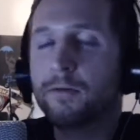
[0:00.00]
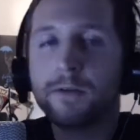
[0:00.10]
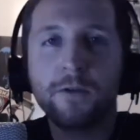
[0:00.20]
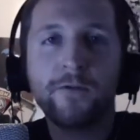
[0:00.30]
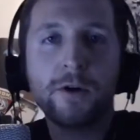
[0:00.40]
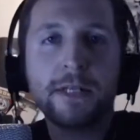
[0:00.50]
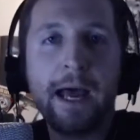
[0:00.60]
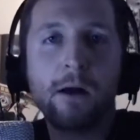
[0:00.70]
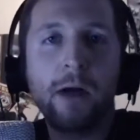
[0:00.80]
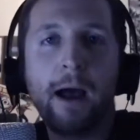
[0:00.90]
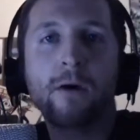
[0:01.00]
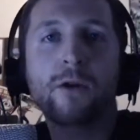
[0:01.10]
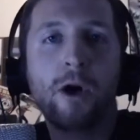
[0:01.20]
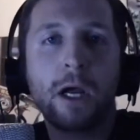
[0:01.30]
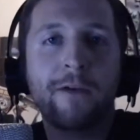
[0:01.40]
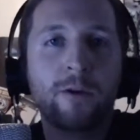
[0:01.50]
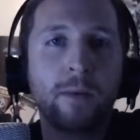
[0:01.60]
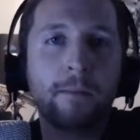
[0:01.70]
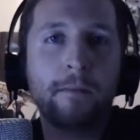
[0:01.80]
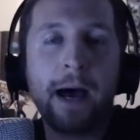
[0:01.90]
so first, how long have you
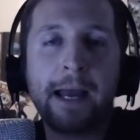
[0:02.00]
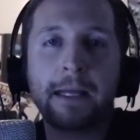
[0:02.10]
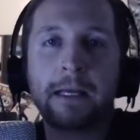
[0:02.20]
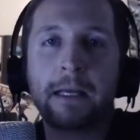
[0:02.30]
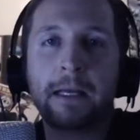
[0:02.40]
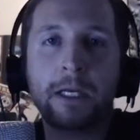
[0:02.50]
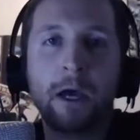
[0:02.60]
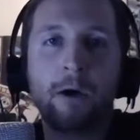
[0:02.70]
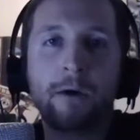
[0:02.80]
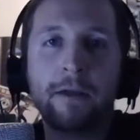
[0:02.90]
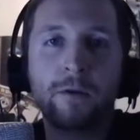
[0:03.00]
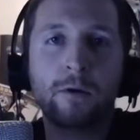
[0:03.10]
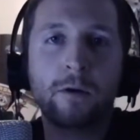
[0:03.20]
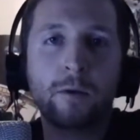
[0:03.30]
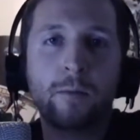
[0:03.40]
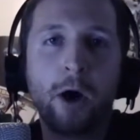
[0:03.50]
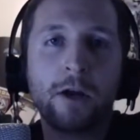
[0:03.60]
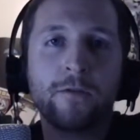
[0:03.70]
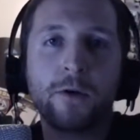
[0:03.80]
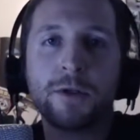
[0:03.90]
been mining? If you bought
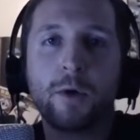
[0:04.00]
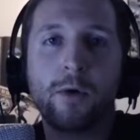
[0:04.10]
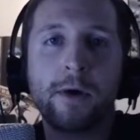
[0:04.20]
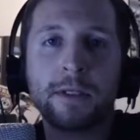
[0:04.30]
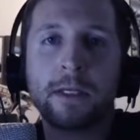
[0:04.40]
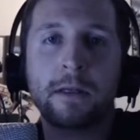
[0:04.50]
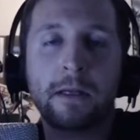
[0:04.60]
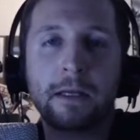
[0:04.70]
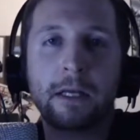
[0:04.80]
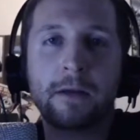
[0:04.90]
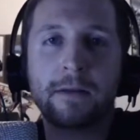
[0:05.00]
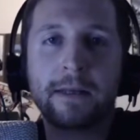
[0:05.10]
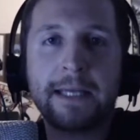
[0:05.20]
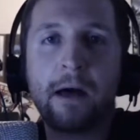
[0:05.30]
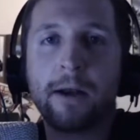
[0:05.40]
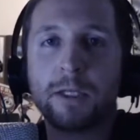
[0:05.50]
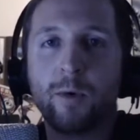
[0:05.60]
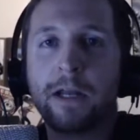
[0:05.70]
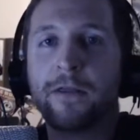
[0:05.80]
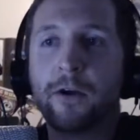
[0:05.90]
your first coins in, the tail end of
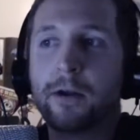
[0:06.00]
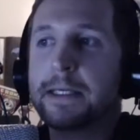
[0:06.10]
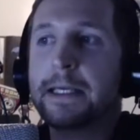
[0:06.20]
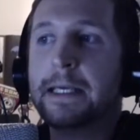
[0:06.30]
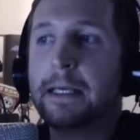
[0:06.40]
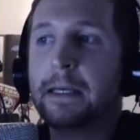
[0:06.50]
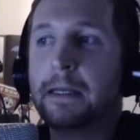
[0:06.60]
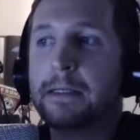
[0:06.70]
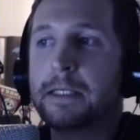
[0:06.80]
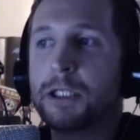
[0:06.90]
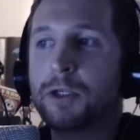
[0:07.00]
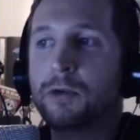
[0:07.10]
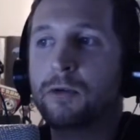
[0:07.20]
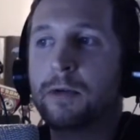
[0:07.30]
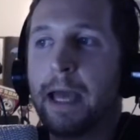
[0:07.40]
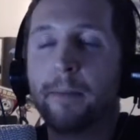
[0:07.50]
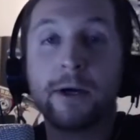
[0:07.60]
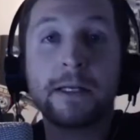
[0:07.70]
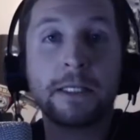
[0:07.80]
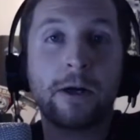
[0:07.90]
2013, did you get
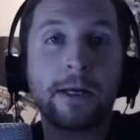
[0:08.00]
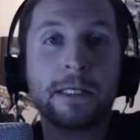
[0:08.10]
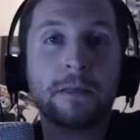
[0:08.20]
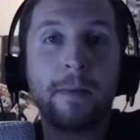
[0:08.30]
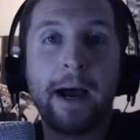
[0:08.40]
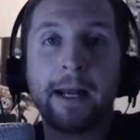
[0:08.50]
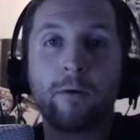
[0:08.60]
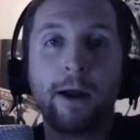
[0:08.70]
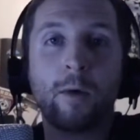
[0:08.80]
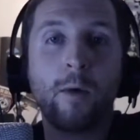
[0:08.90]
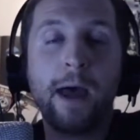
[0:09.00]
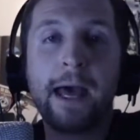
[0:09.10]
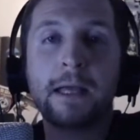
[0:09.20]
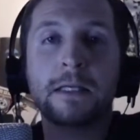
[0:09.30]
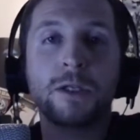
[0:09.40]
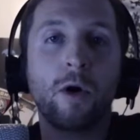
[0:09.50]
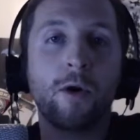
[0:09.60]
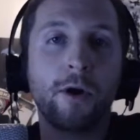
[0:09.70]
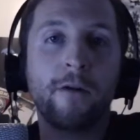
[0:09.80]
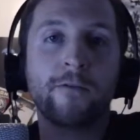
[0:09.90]
pretty serious into mining right away? Did you
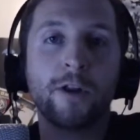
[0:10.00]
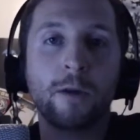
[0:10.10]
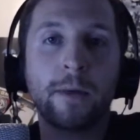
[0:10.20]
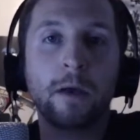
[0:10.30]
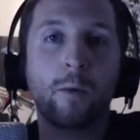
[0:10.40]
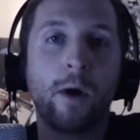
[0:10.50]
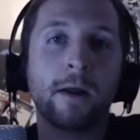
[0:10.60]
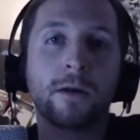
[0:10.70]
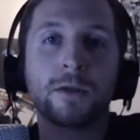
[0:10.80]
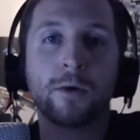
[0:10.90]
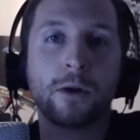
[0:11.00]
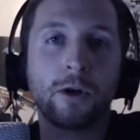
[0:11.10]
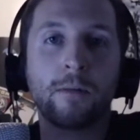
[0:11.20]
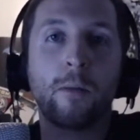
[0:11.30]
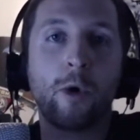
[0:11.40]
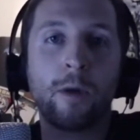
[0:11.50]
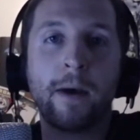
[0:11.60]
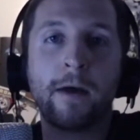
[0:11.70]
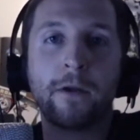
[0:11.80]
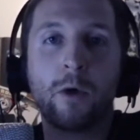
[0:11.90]
hold off for a little bit while you sort of learned more
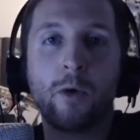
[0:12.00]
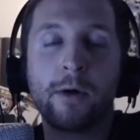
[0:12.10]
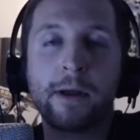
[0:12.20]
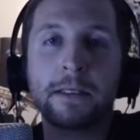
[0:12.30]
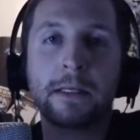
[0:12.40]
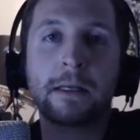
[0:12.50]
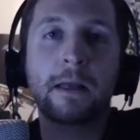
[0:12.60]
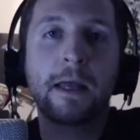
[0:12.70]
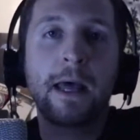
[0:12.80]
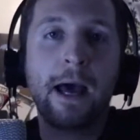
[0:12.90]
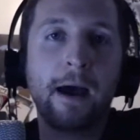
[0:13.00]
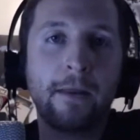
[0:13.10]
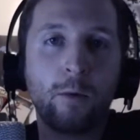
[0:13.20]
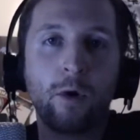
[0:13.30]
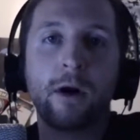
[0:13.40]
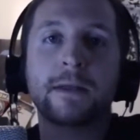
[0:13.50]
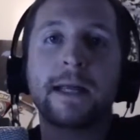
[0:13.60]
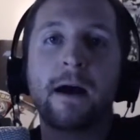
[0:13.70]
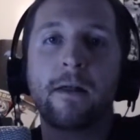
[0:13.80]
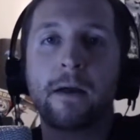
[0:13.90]
about the coins and how they worked
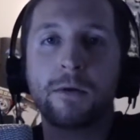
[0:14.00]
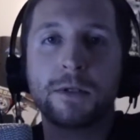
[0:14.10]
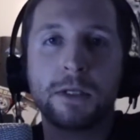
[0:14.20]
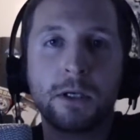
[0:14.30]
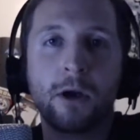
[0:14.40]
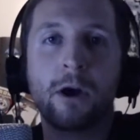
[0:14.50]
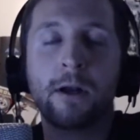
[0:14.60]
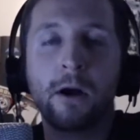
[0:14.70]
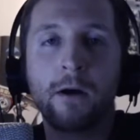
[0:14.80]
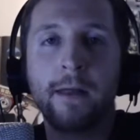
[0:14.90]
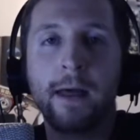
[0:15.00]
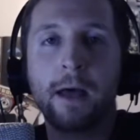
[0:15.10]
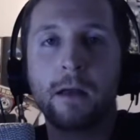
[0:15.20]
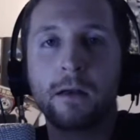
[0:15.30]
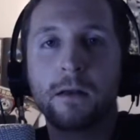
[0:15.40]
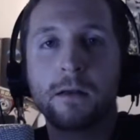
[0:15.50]
and how they were secured and all that?